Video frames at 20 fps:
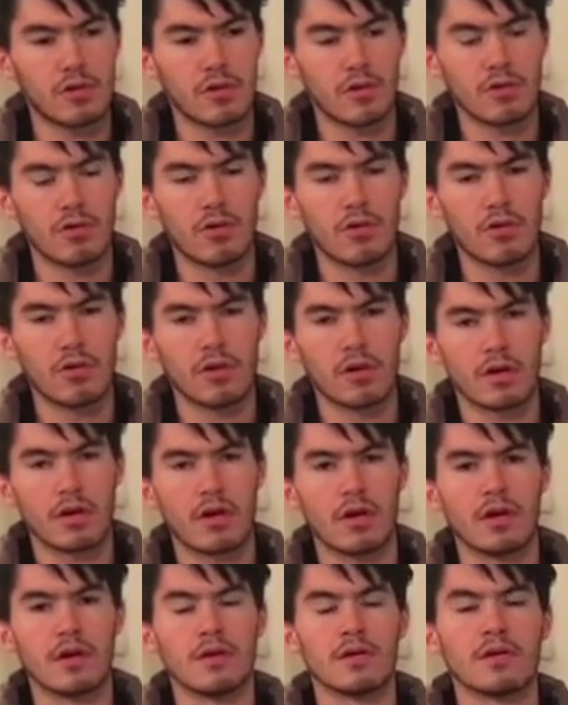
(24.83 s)
little horn
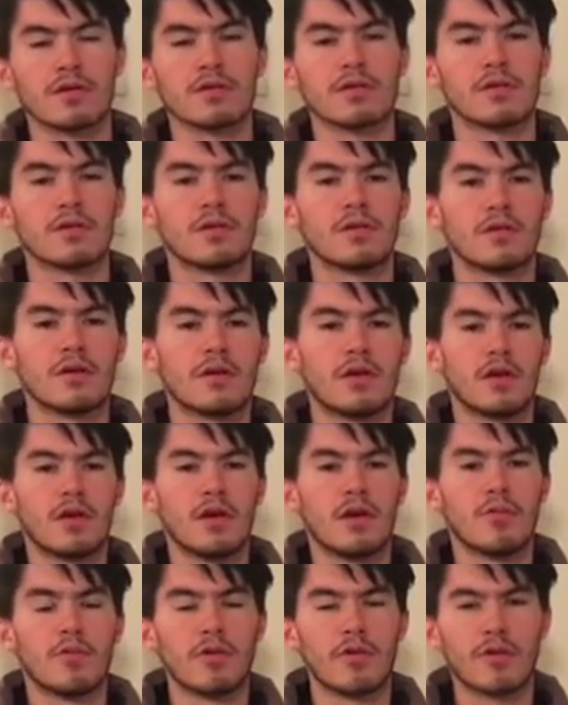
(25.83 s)
calls.
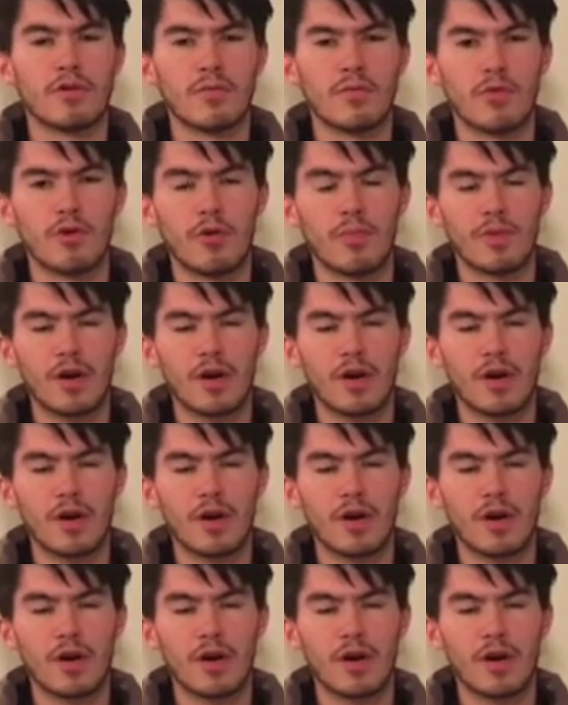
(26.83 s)
And one of the more